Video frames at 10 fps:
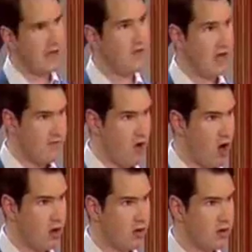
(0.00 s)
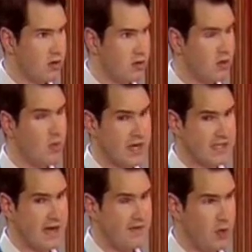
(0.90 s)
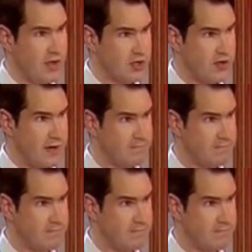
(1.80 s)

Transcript: If you get it wrong, we're going to stave in your windscreen.